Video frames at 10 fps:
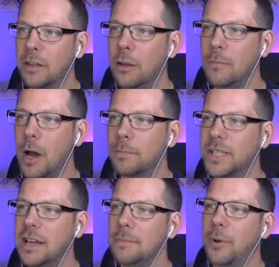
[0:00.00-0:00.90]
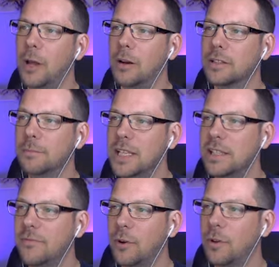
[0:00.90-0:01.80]
The new mobs, added blocks, and
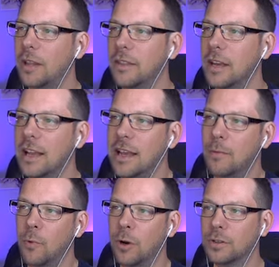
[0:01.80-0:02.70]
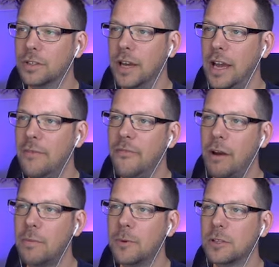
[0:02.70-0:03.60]
best of all, the clear water. I am
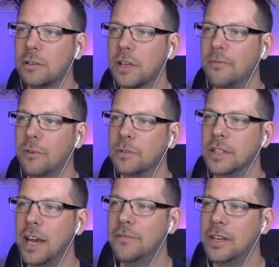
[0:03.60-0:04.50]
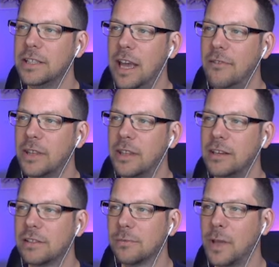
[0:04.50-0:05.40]
very much looking forward to diving into everything
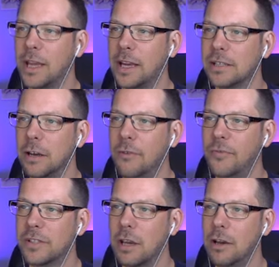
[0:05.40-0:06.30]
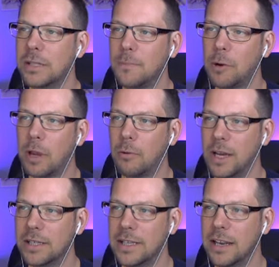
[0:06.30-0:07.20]
this update has to offer. So here's my
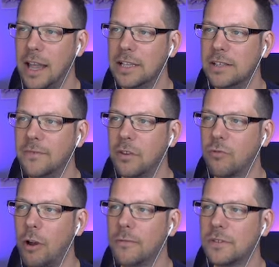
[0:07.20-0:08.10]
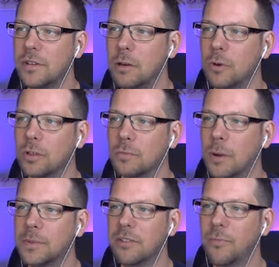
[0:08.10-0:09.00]
request. In light of the droves of new water
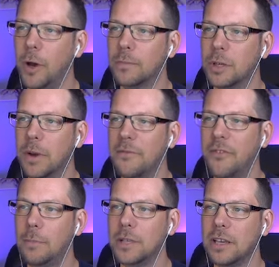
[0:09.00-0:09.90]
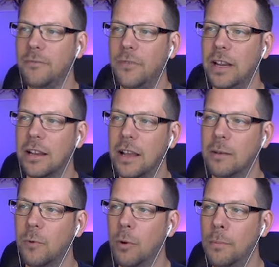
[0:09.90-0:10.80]
mobs that have popped up, I find myself feeling
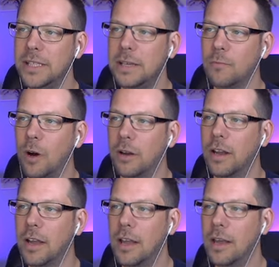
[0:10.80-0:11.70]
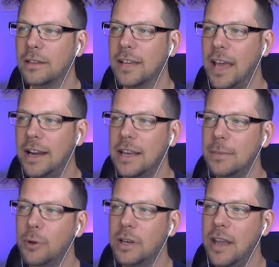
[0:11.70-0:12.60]
like we were missing one tiny
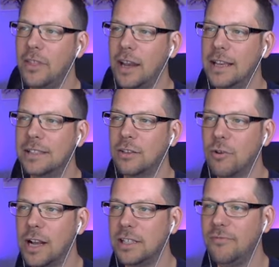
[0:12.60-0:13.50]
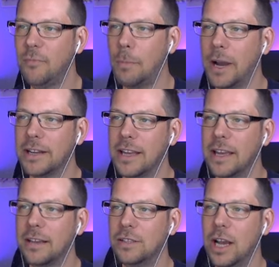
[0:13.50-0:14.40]
but nevertheless attractive mob
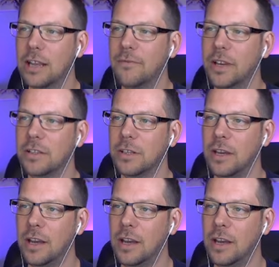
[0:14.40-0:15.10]
idea, jellyfish.